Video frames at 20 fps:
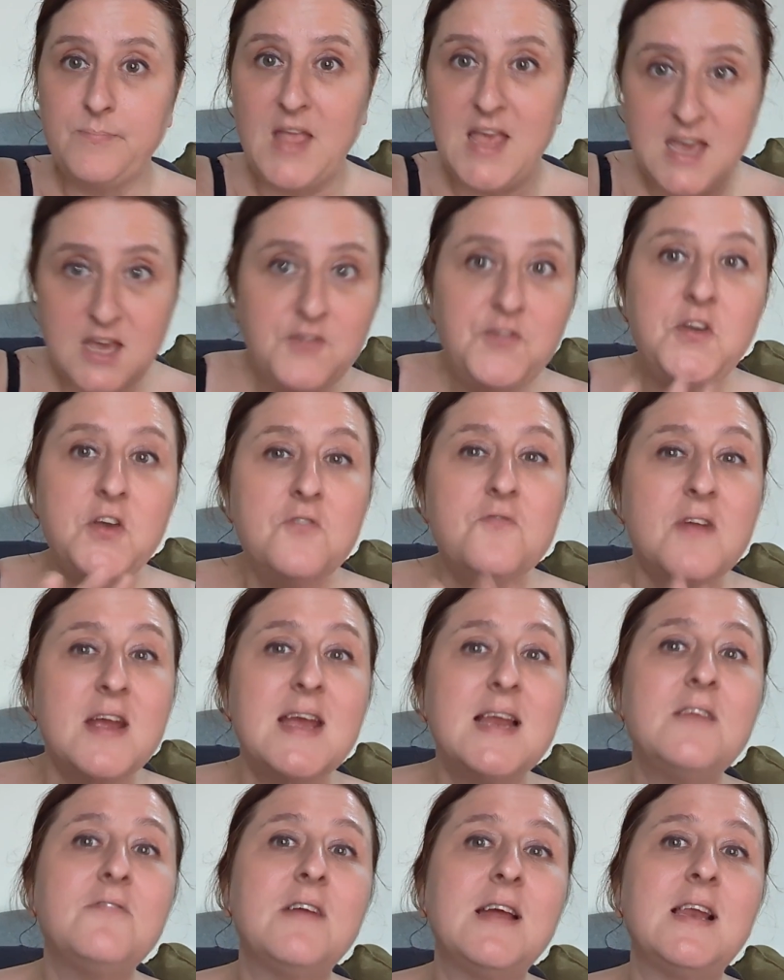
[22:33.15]
if you
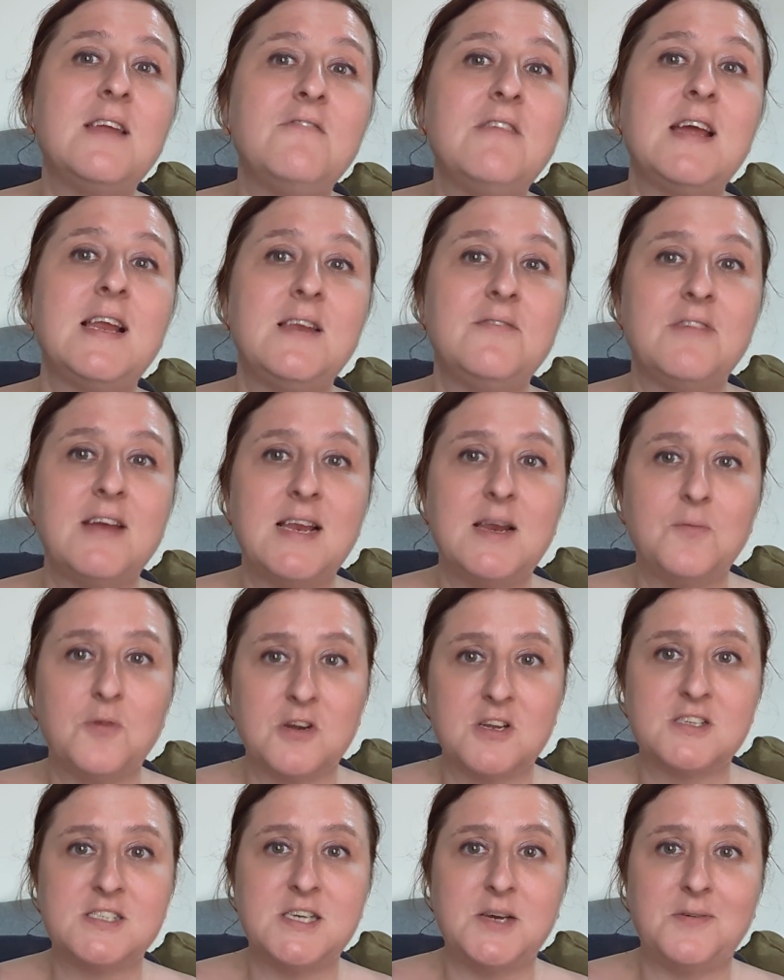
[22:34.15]
really
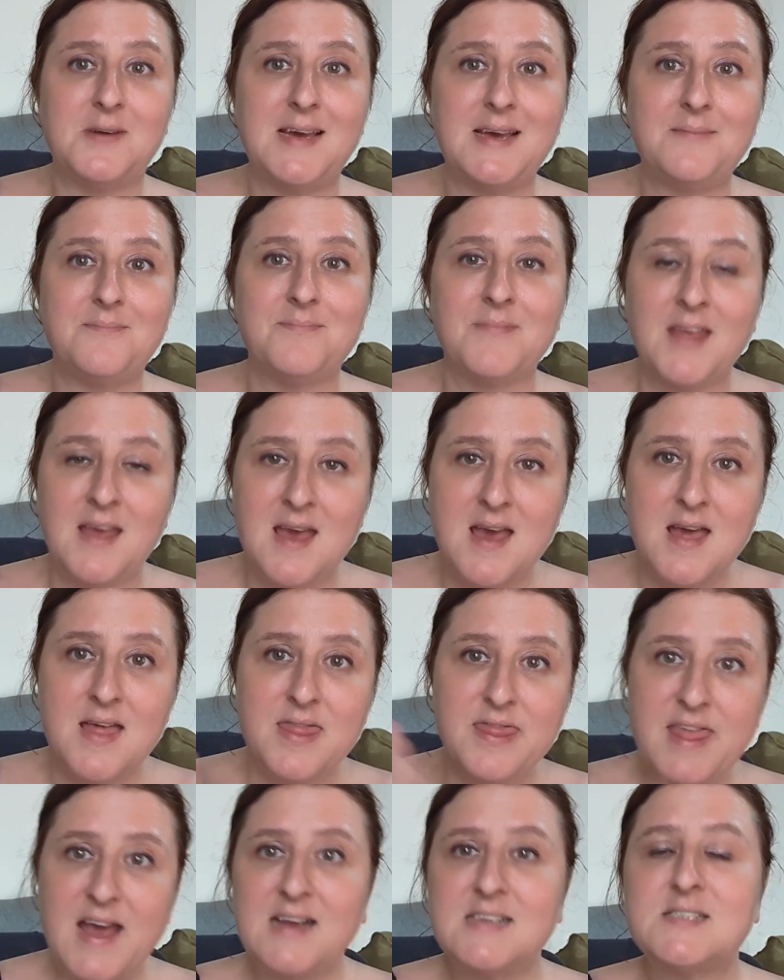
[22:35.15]
want to do it,
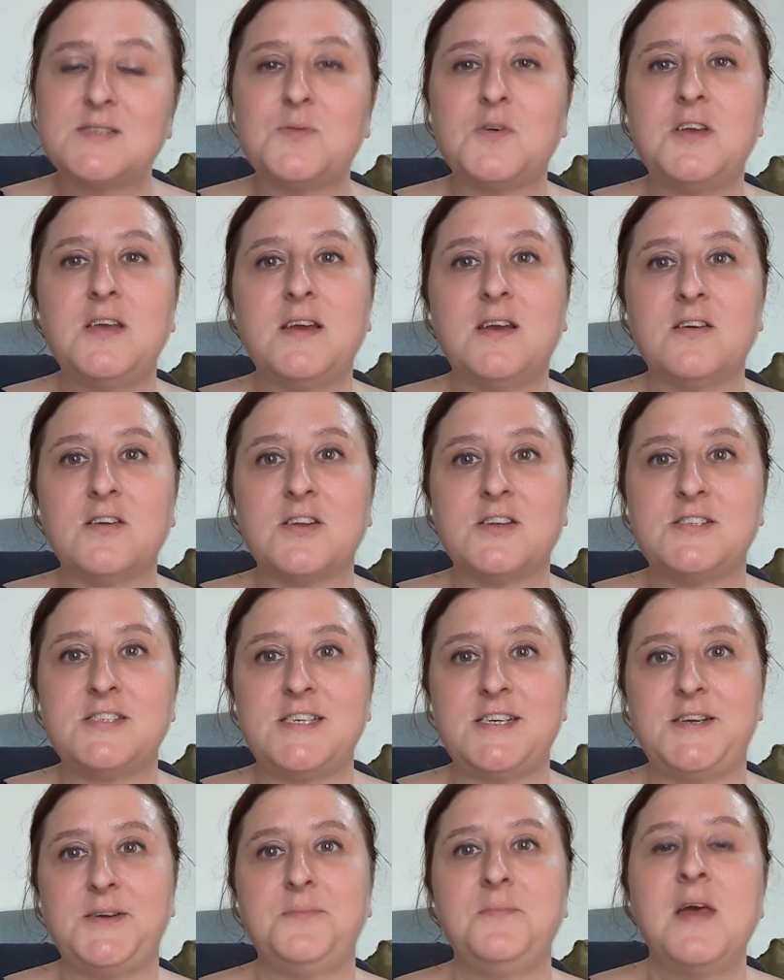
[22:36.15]
that's what you got to
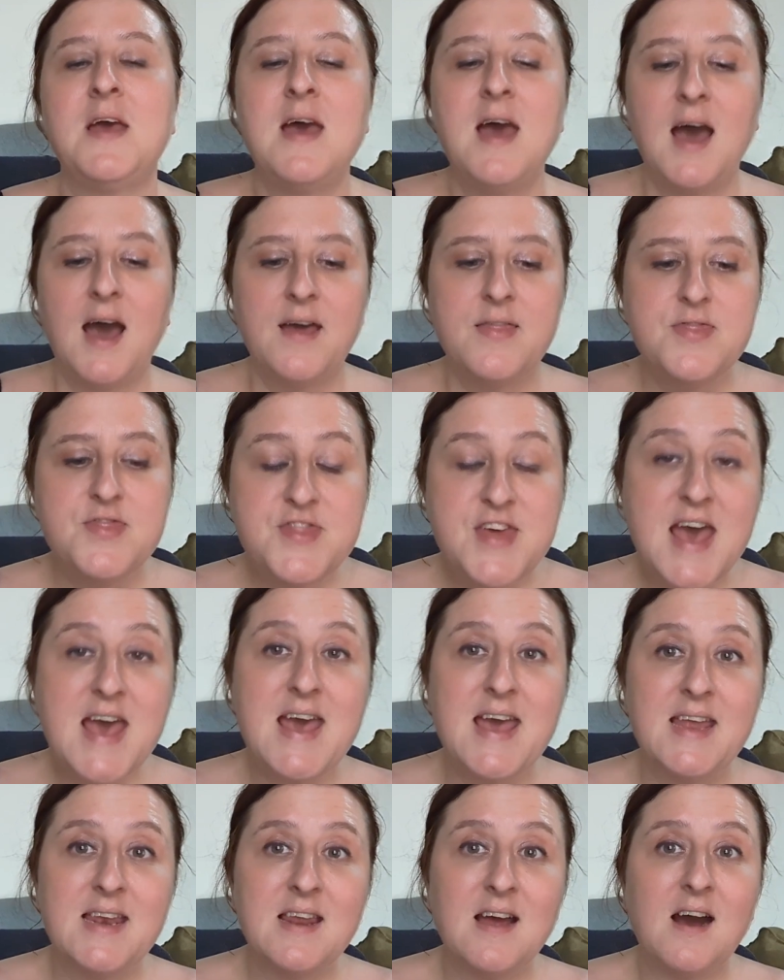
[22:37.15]
do. And
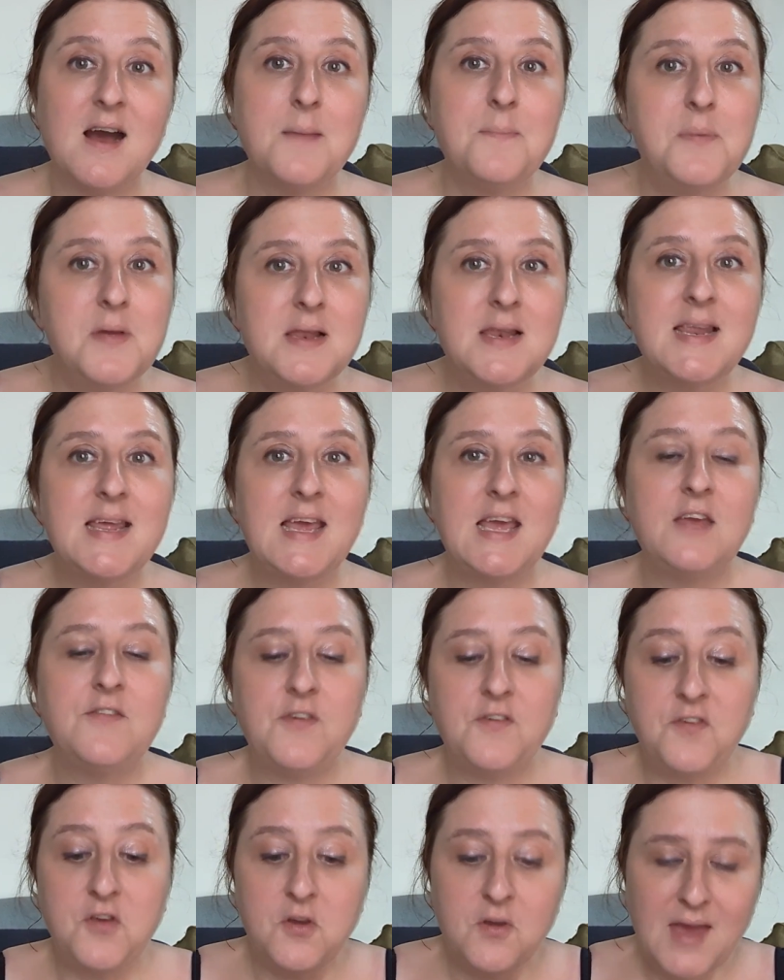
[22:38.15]
then I believe
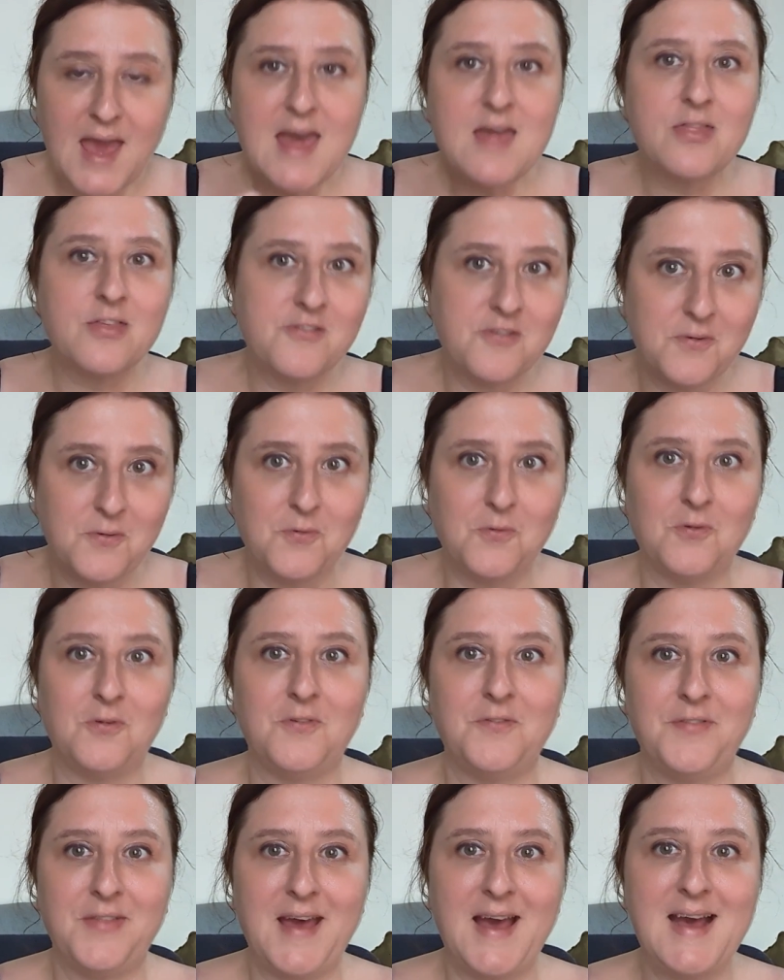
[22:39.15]
if you get through all
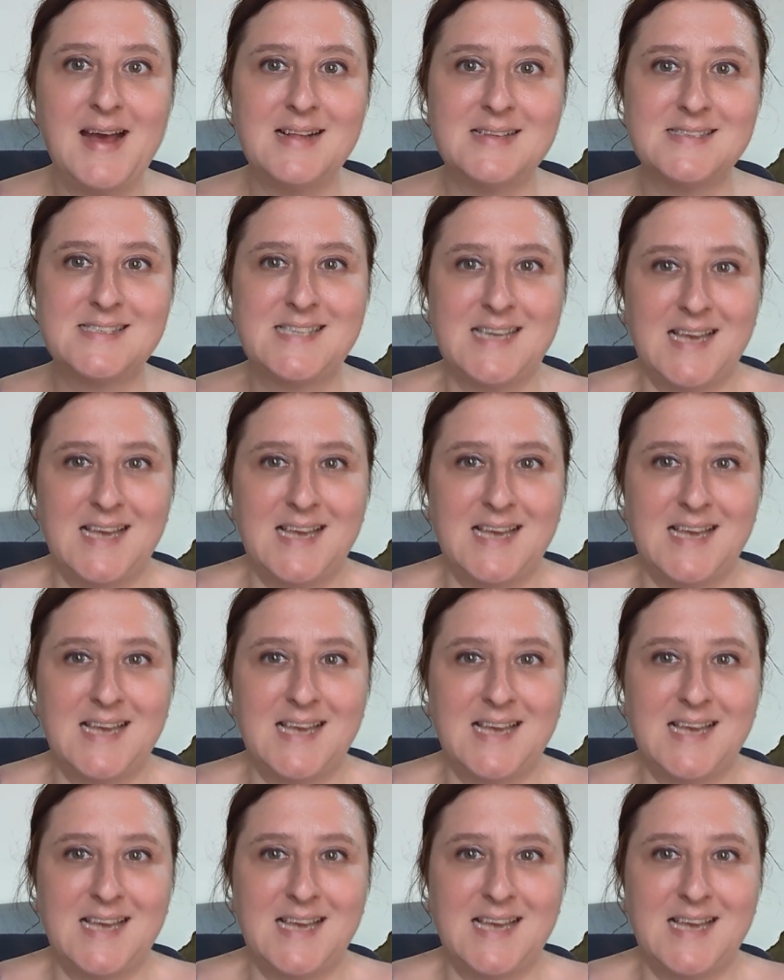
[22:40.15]
of that,